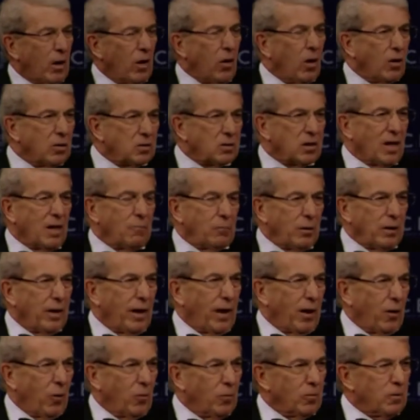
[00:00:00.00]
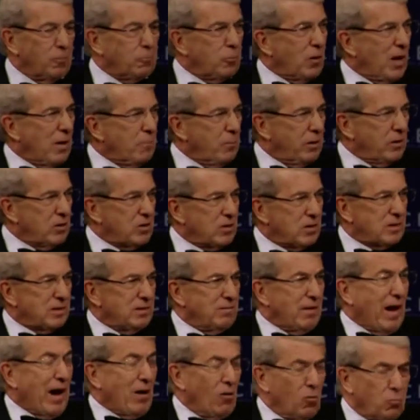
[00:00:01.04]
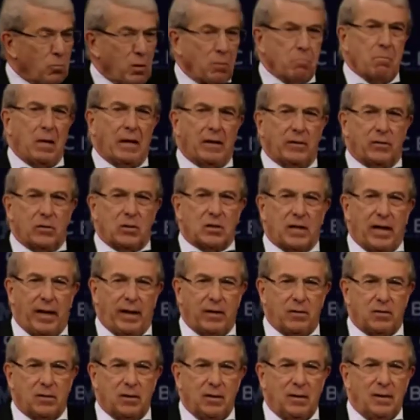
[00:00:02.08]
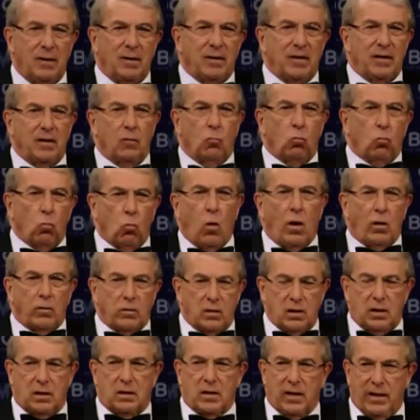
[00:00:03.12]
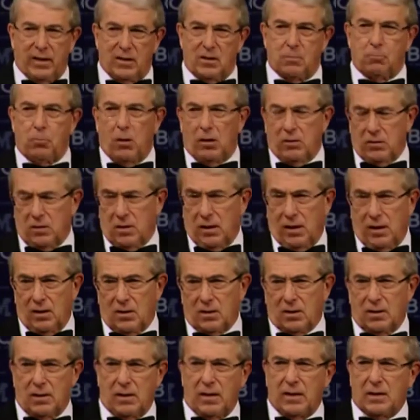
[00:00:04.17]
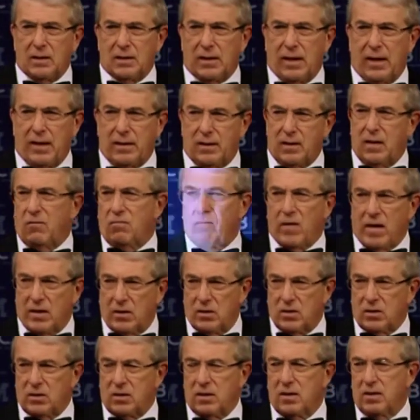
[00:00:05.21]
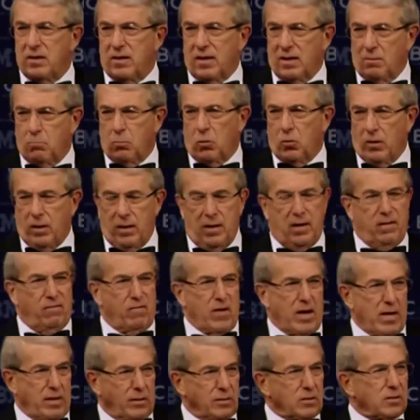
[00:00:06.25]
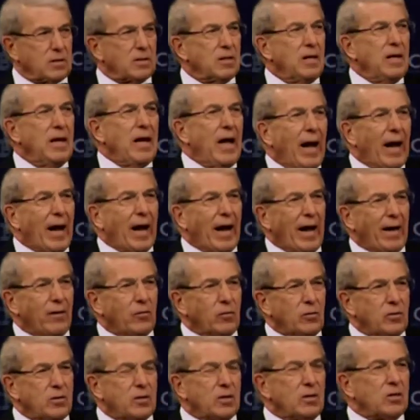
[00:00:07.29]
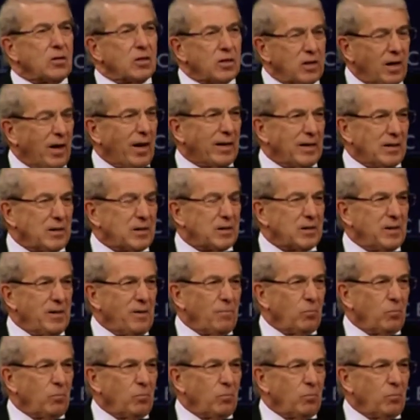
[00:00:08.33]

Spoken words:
long time ago, Prime Minister Harold Macmillan said, you know, what dictates politics? And he said, events, dear boy, events. And tonight,